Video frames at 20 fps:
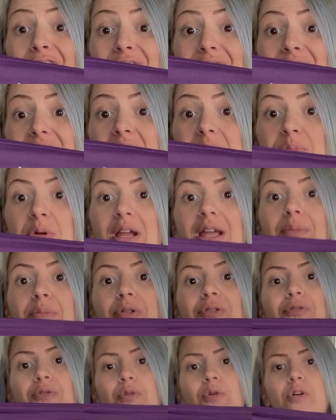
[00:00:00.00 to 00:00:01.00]
of this brand
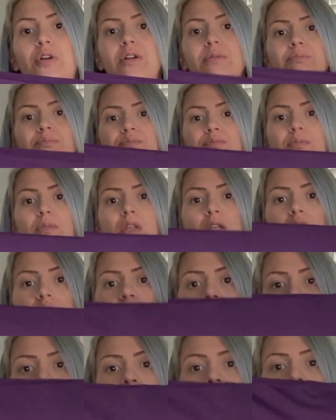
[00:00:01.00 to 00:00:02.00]
before,
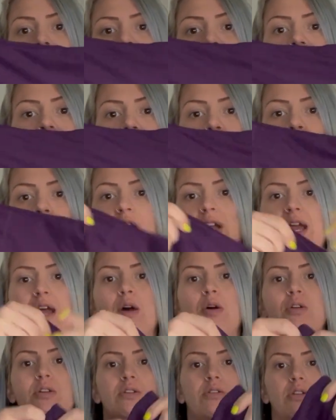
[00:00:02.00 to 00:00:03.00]
but it's a
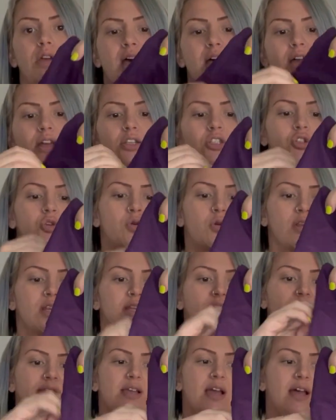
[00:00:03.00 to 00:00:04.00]
workout uh, short.
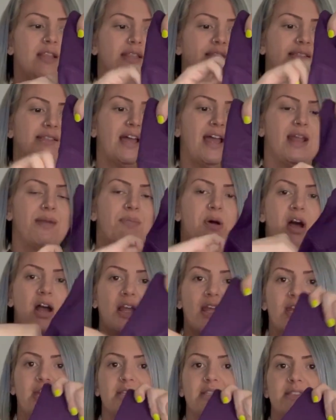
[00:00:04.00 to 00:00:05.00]
It's got the side
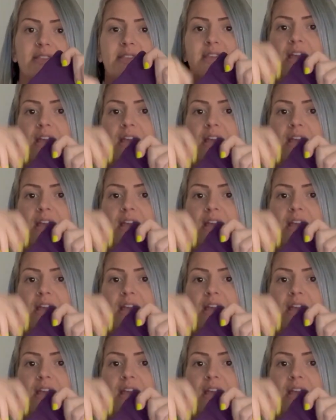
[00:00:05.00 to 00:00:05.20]
pockets.